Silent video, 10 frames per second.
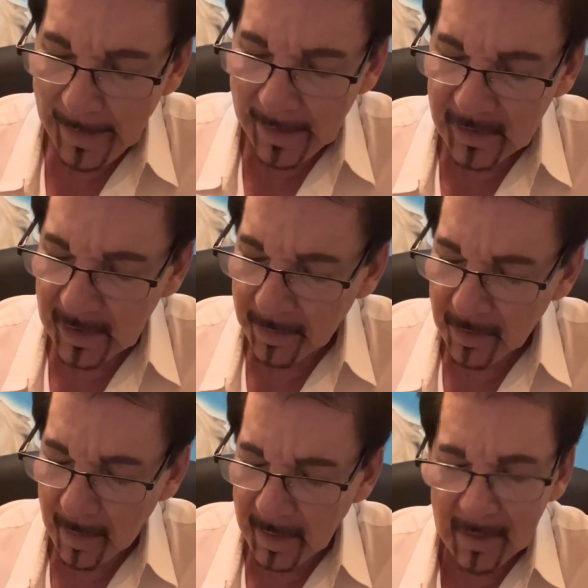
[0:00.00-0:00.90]
and chapter
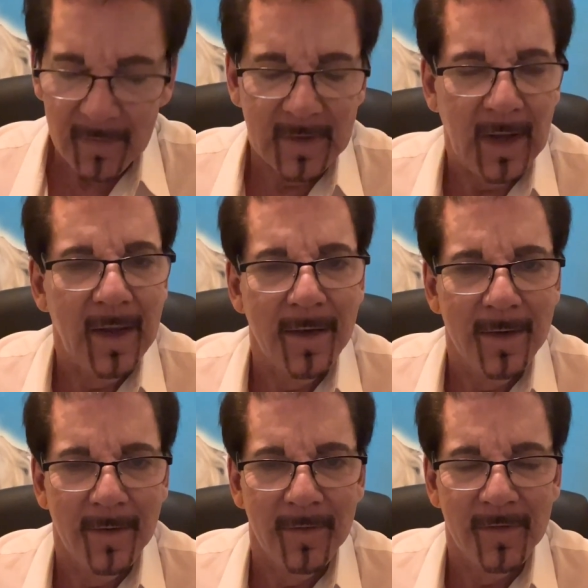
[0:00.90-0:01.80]
I believe 10
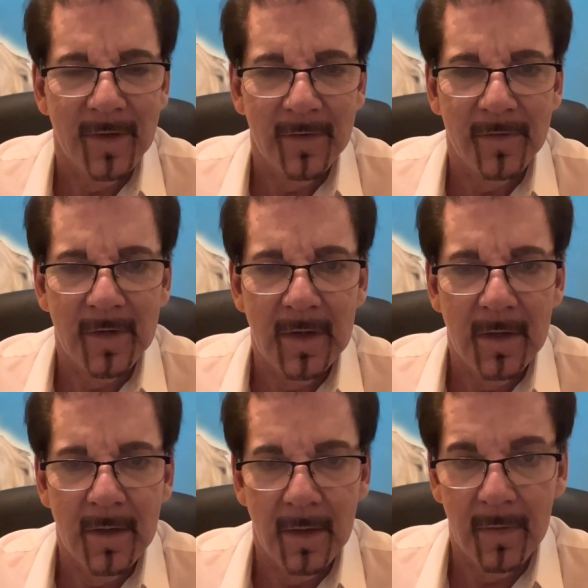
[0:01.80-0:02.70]
and
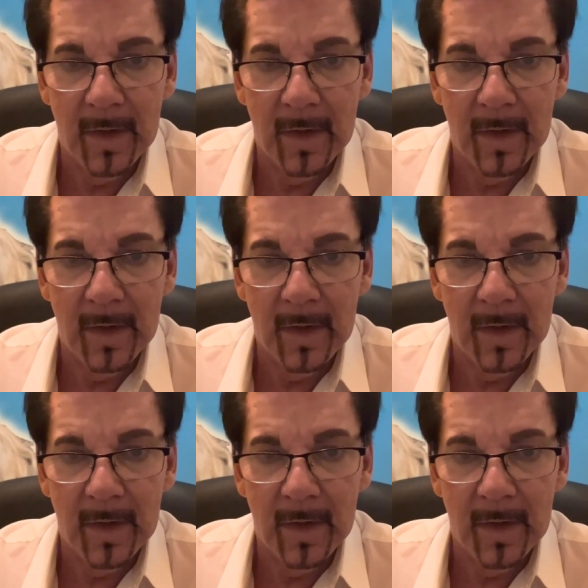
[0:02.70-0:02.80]
16 in the